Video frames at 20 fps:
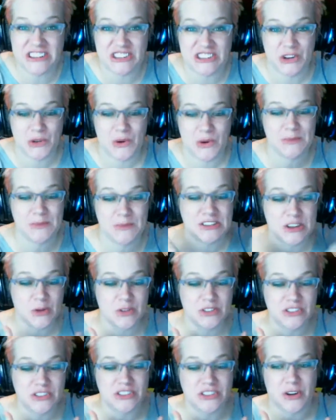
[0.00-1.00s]
Sue. I'm
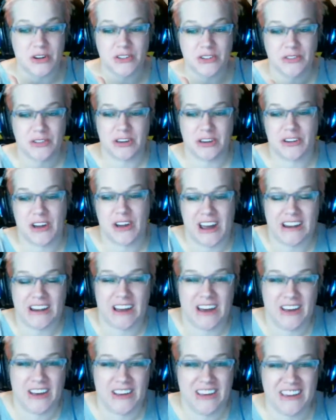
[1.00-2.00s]
so stoked for you right
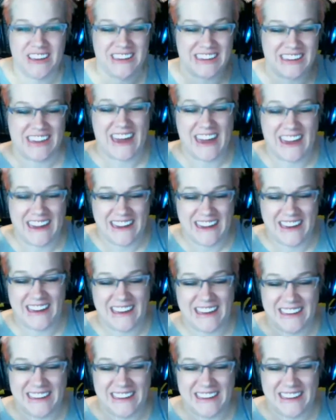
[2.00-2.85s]
now. Yeah, yeah.